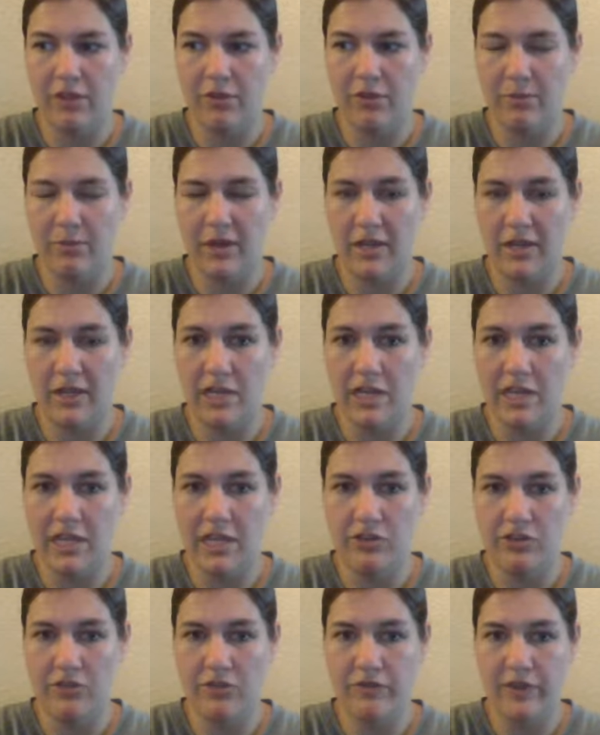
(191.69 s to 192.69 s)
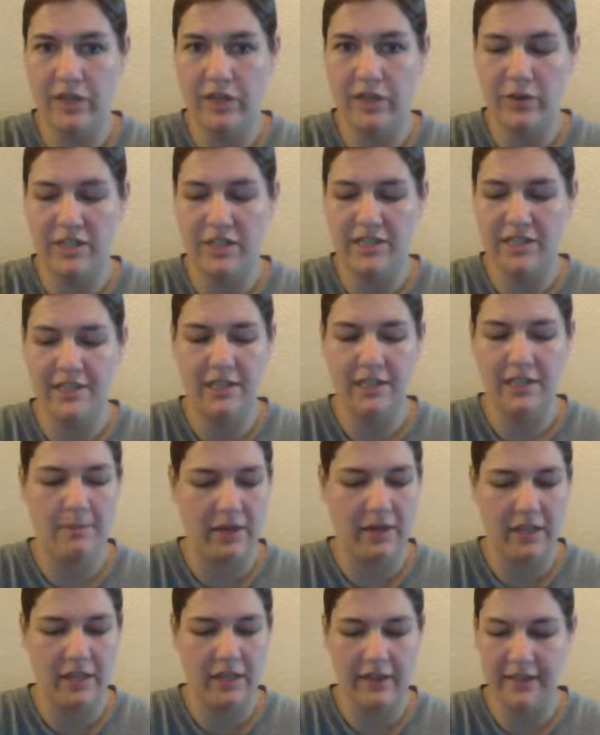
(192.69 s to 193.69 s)
my Naked 2 video I just did,
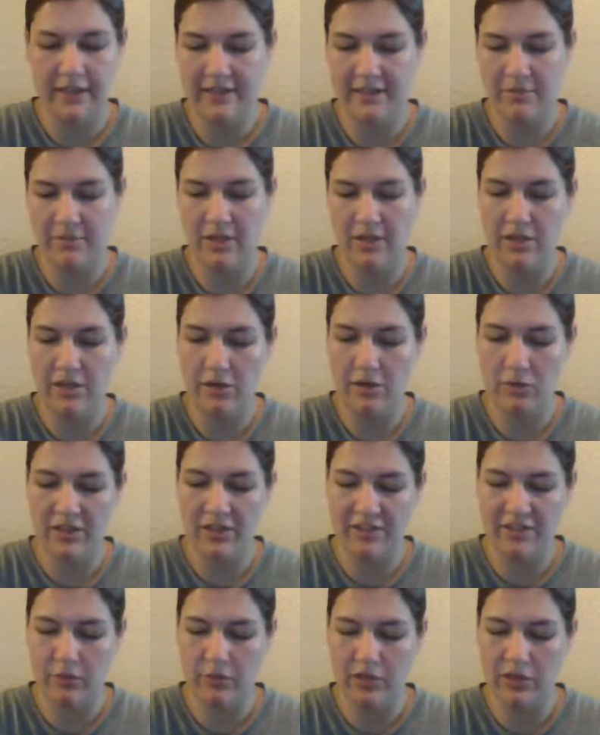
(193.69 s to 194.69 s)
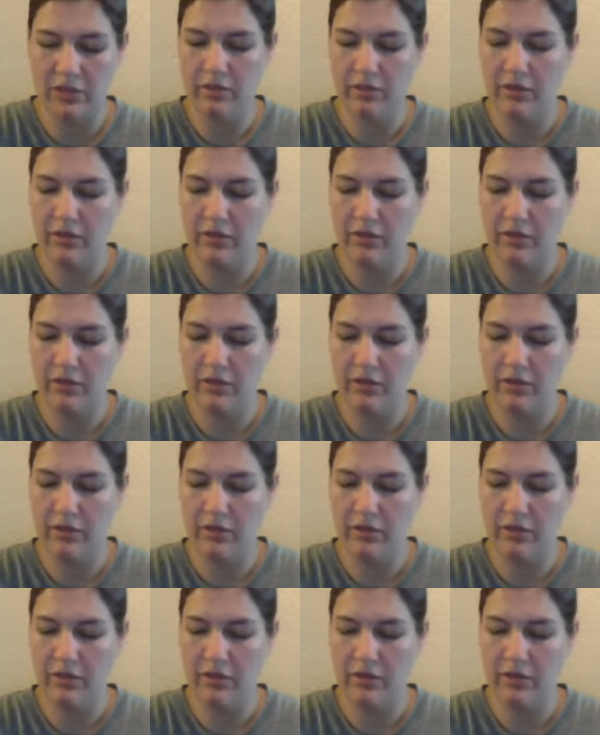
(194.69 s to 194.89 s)
but that doesn't mean there wasn't one.